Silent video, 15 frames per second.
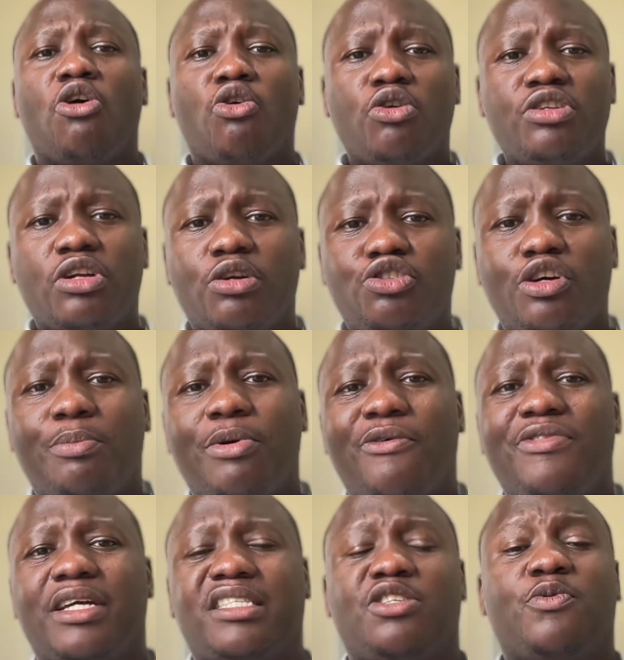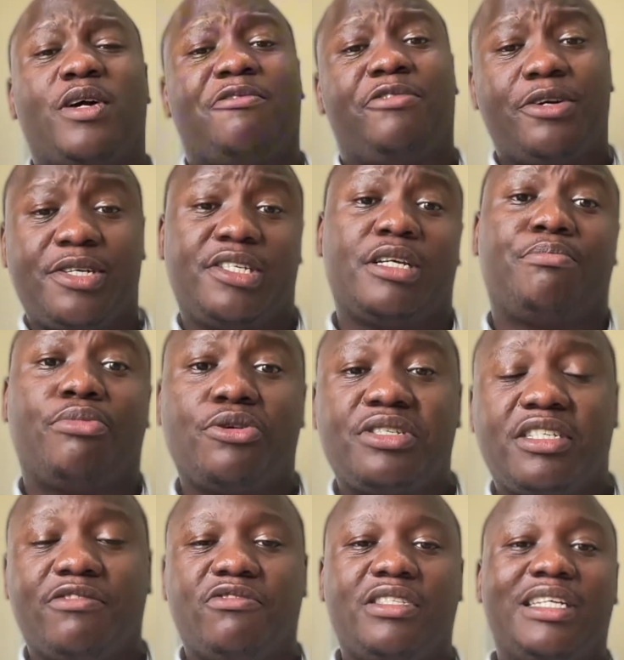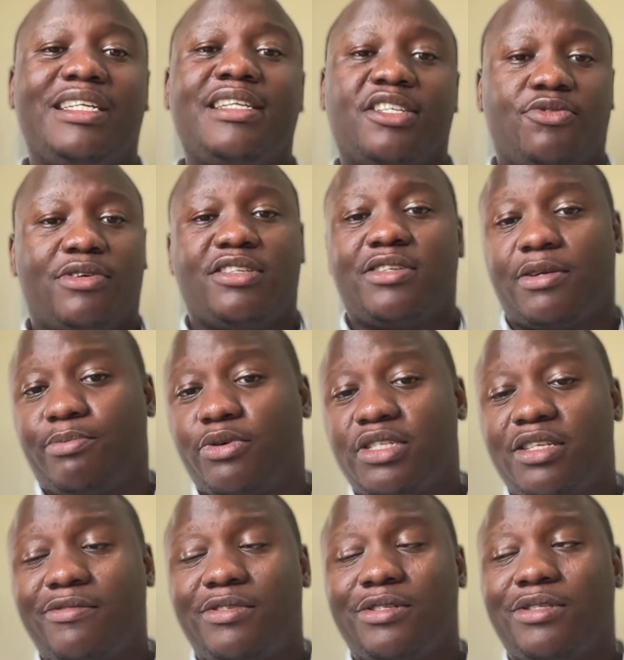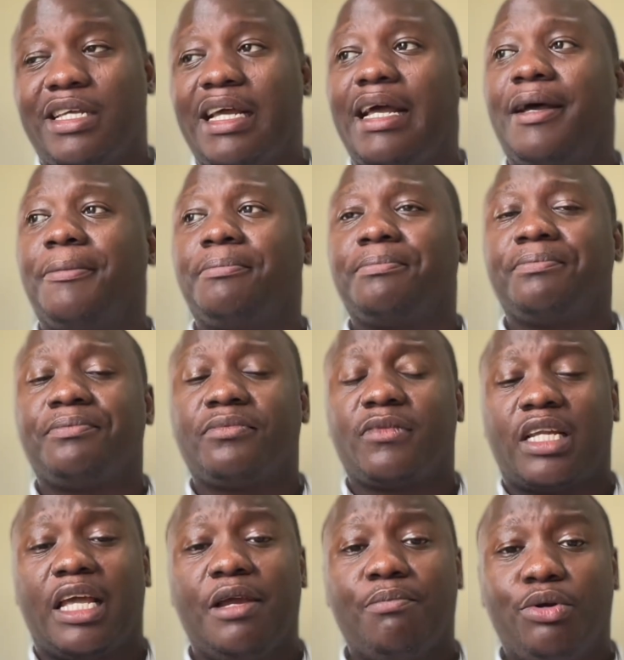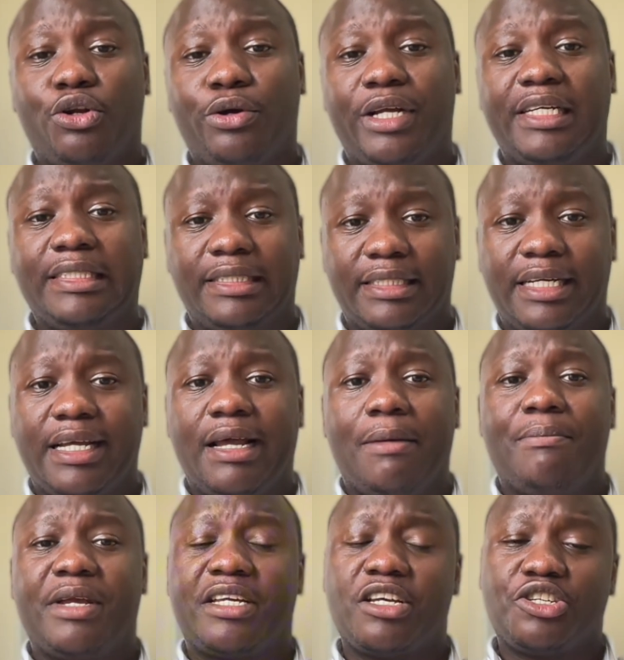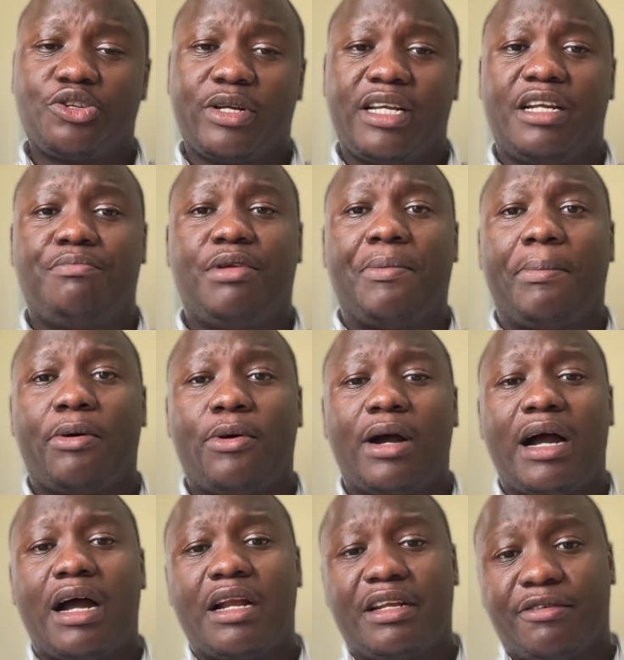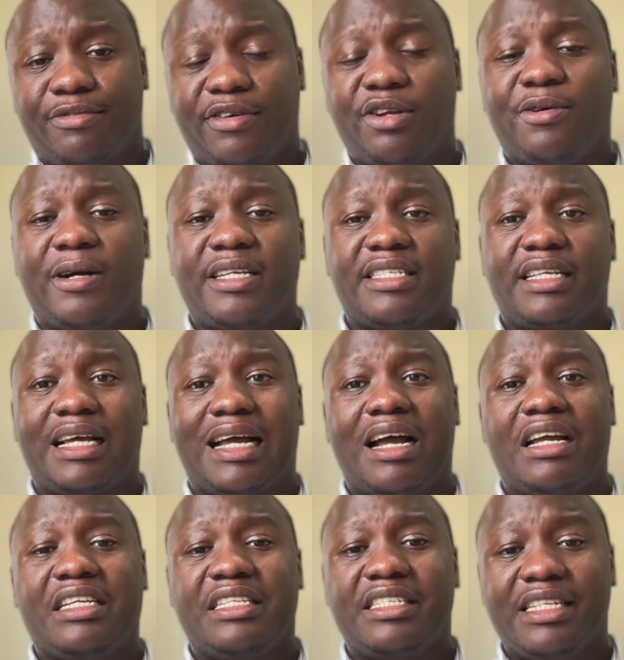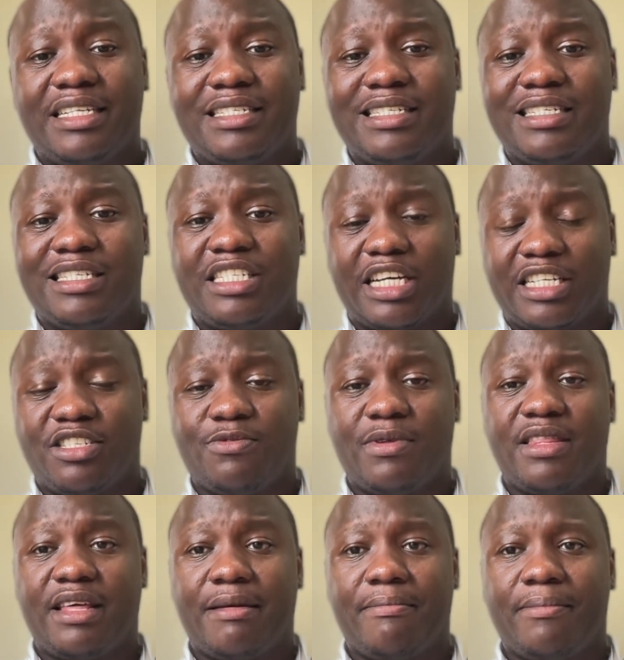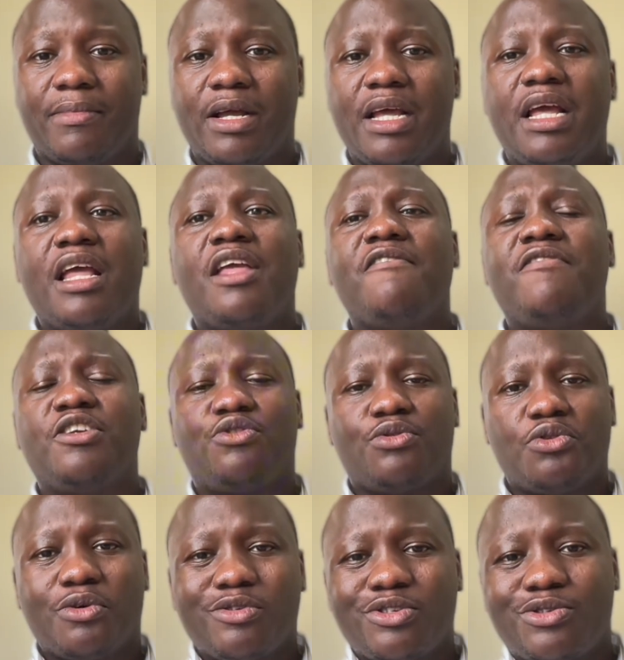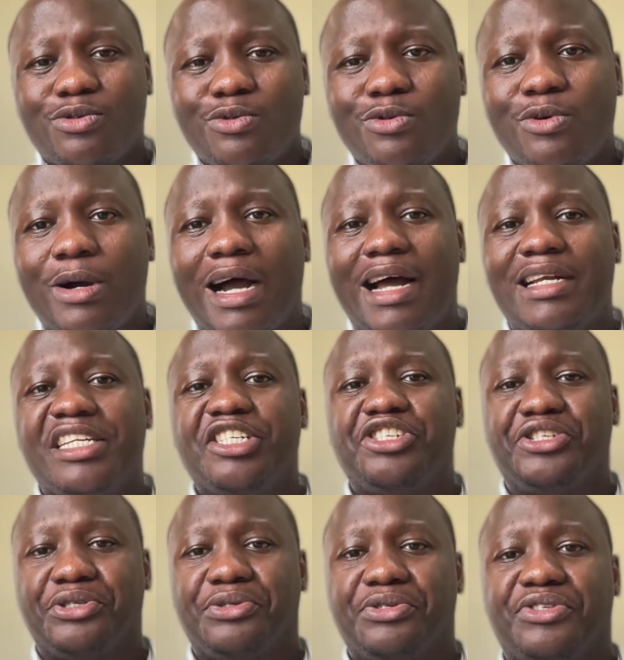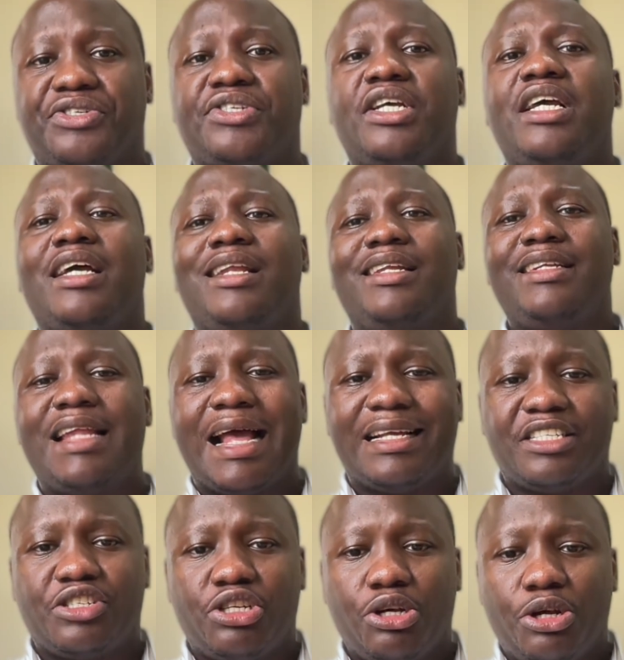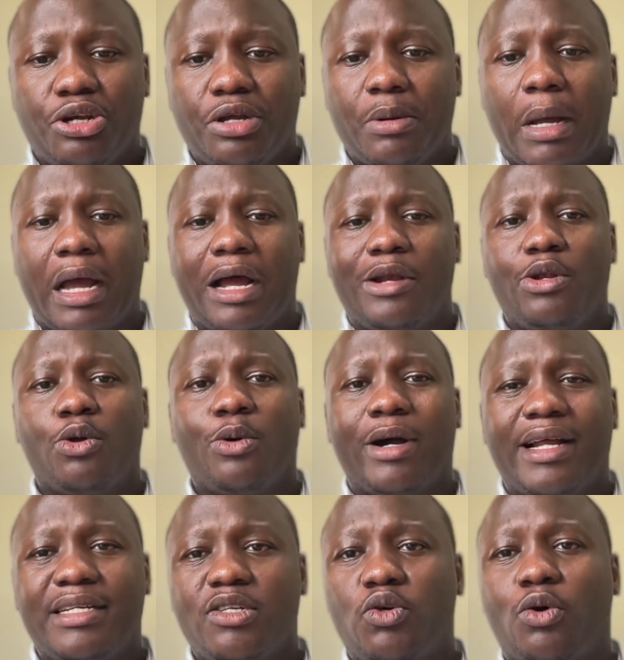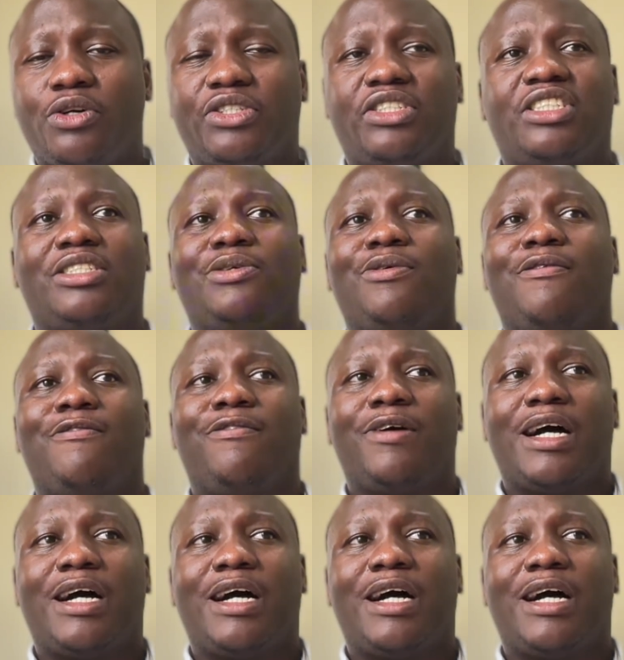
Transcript: On top of that, they were very supportive. The leaders were supportive to their employees, making sure that people and the followers are indeed in touch with them. Even to those who had issues, leaders lowered costs of